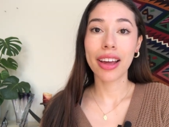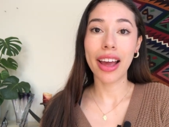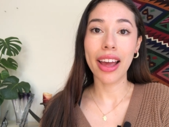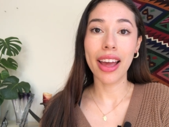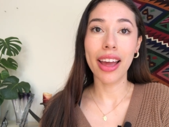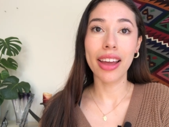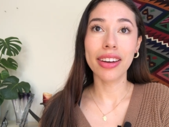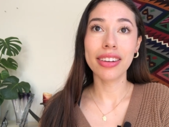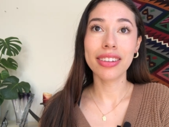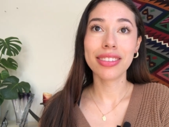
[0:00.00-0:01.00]

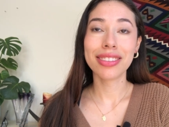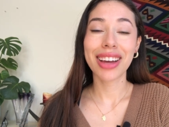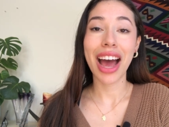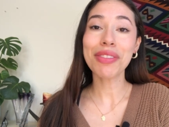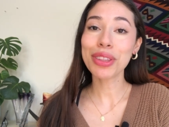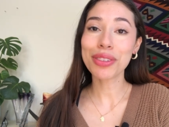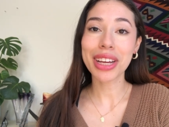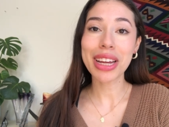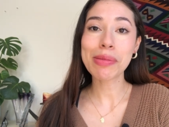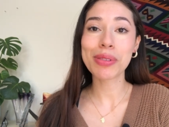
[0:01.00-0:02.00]
and having three
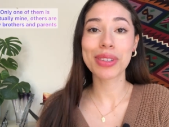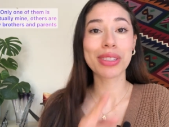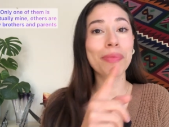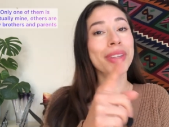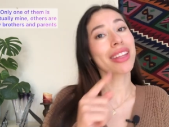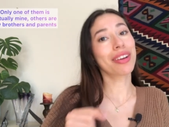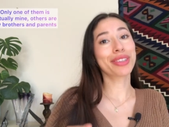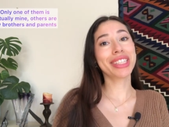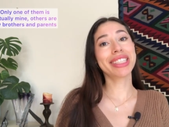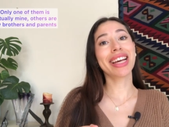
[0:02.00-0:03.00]
animals is something that
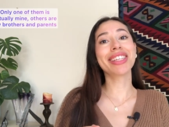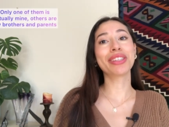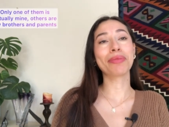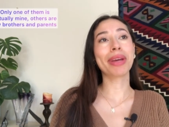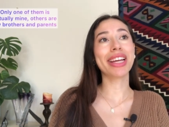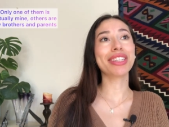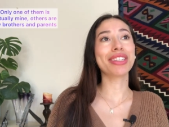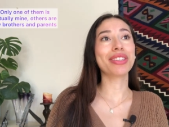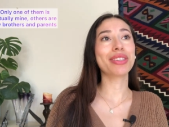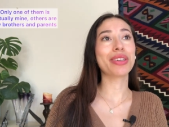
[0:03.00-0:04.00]
really tests your
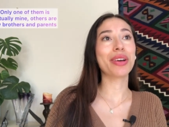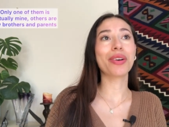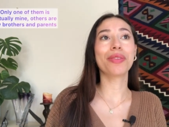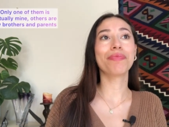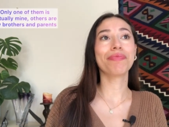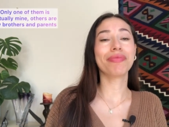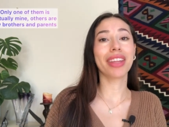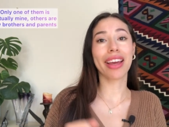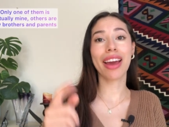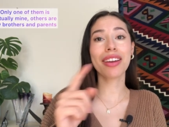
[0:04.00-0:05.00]
patience, you know?
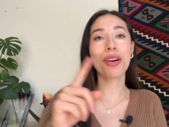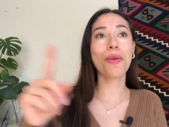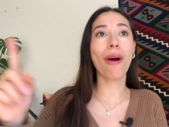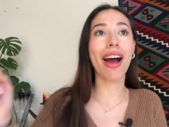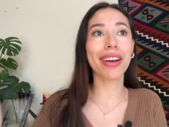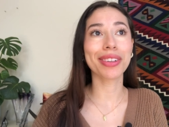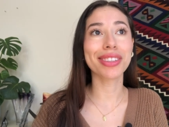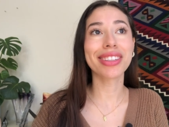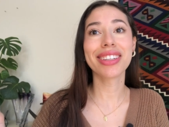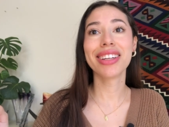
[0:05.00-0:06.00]
Kind of go
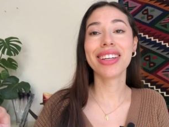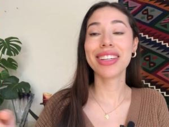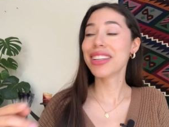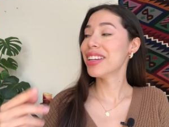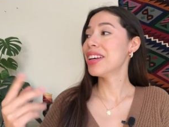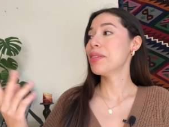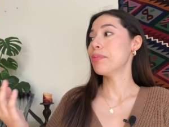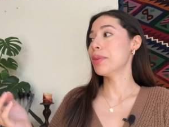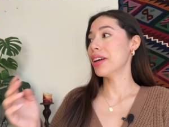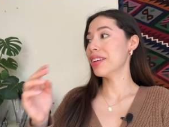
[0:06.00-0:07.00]
wild,
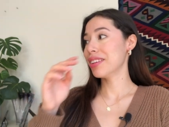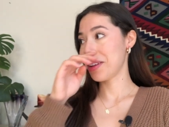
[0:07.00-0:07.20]
but